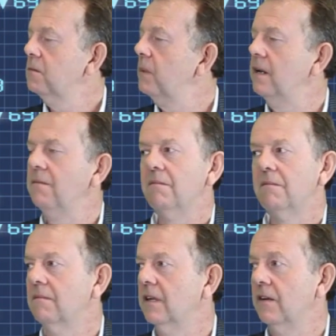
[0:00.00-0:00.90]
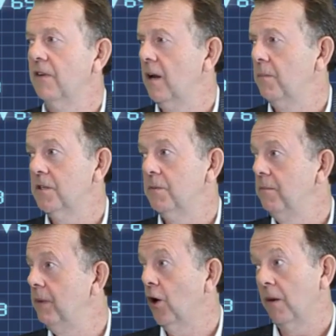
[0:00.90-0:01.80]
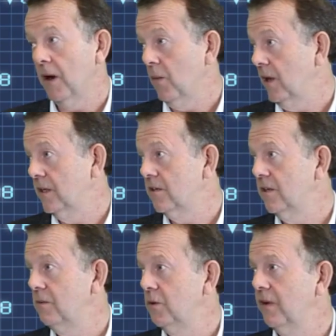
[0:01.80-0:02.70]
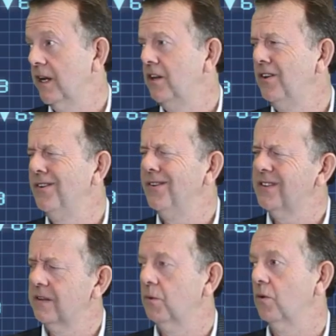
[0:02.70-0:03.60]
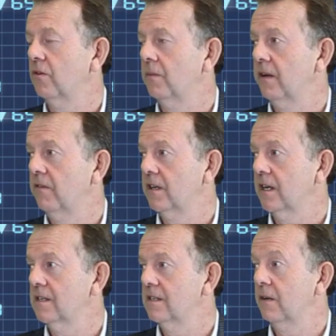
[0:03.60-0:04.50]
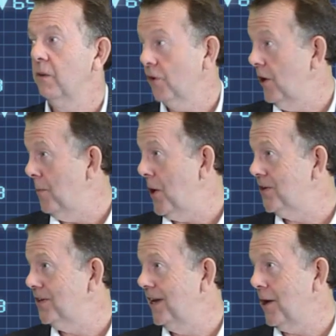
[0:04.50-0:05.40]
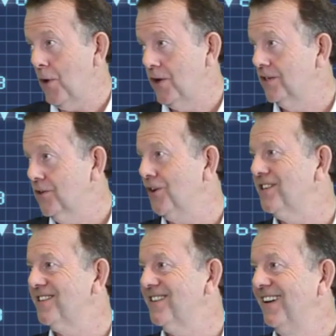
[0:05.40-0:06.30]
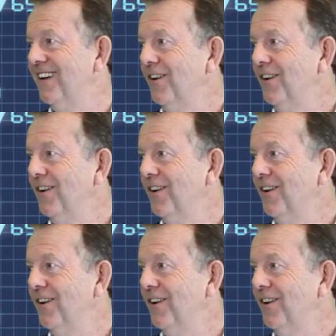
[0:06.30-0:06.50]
The development's been beyond my wildest dreams. We've had huge support from advertisers, and we've got a moat, and our moat is costs.